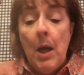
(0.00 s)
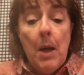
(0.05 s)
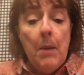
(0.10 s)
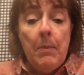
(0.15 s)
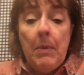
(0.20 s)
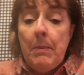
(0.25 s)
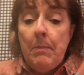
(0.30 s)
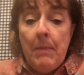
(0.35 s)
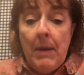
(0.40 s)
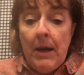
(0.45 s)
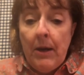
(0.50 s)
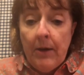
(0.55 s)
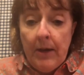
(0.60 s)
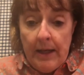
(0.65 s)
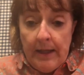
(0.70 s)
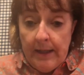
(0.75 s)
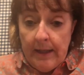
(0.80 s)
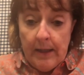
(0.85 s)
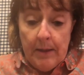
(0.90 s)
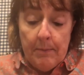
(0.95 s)
But Mary
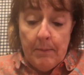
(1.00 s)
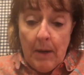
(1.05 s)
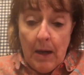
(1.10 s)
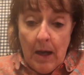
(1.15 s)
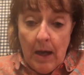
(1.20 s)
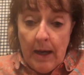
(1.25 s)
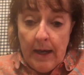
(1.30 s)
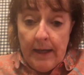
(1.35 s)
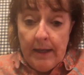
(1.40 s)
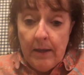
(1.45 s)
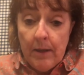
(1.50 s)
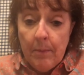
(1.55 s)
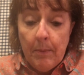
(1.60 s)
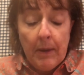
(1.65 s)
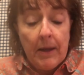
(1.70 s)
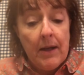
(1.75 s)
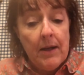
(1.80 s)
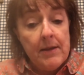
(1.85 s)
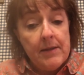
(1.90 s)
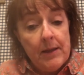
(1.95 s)
didn't mind
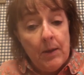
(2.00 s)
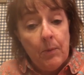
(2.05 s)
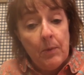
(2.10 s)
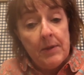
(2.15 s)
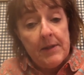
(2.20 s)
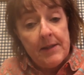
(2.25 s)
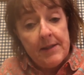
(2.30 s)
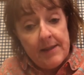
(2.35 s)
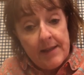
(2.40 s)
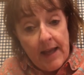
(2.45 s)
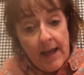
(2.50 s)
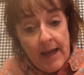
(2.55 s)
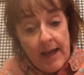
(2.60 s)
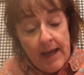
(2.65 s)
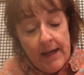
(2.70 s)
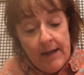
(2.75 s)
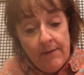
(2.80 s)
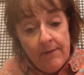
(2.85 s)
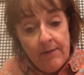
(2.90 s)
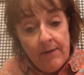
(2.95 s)
because it was
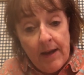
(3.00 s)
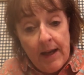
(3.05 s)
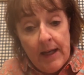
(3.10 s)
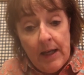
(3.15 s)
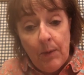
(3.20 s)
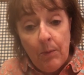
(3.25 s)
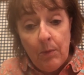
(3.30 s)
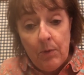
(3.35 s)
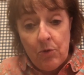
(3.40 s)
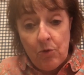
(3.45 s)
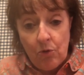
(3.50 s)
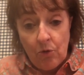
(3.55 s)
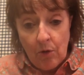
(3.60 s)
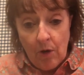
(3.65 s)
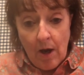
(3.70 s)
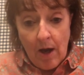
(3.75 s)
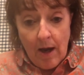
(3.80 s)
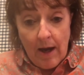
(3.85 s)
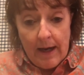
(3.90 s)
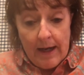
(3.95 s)
safe and it was
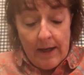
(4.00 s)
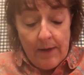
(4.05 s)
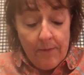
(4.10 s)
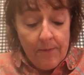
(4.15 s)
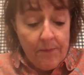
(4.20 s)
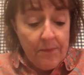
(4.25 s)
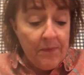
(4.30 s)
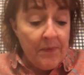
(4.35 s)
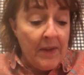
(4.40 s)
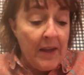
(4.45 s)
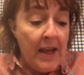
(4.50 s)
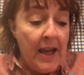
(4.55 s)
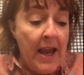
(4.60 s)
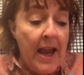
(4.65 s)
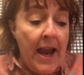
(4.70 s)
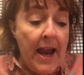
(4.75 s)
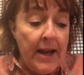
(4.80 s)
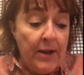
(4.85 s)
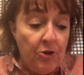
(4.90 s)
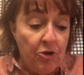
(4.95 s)
dry.
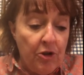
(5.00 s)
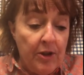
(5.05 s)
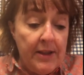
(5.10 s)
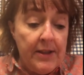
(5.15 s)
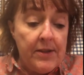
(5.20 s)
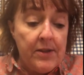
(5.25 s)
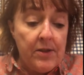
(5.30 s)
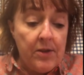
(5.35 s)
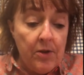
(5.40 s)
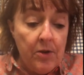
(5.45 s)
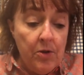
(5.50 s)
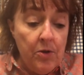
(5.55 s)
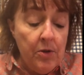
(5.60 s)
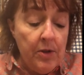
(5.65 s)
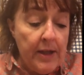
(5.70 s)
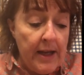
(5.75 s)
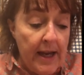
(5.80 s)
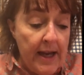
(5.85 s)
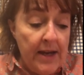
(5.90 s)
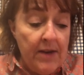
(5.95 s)
And she soon
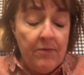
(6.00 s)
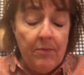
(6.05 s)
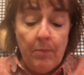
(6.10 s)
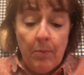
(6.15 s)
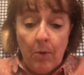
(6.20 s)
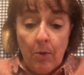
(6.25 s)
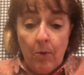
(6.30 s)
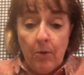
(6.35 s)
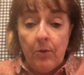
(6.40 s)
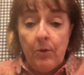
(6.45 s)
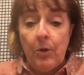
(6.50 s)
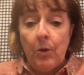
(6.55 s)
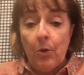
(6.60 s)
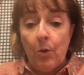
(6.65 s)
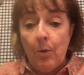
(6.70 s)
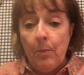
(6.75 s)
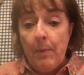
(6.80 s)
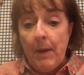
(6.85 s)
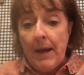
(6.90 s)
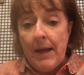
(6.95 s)
gave birth to
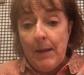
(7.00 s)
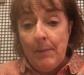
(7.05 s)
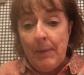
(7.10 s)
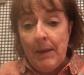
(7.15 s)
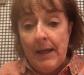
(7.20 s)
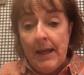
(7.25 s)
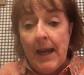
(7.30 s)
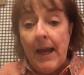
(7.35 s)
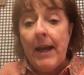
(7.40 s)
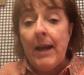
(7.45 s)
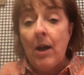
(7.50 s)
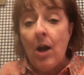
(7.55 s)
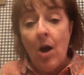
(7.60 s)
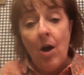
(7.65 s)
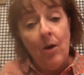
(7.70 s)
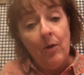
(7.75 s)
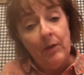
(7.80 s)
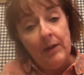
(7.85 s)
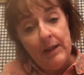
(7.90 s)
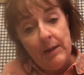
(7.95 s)
her baby and
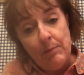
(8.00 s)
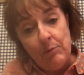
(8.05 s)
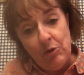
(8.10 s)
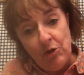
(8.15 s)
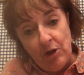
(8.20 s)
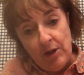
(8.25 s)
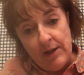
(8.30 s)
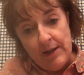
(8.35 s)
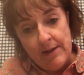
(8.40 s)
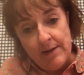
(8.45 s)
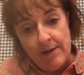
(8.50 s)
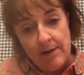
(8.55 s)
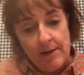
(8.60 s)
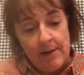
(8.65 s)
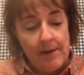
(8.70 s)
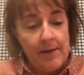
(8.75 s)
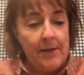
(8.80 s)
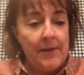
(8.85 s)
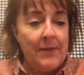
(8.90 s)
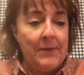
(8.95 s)
called him
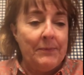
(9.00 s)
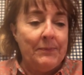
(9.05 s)
Jesus.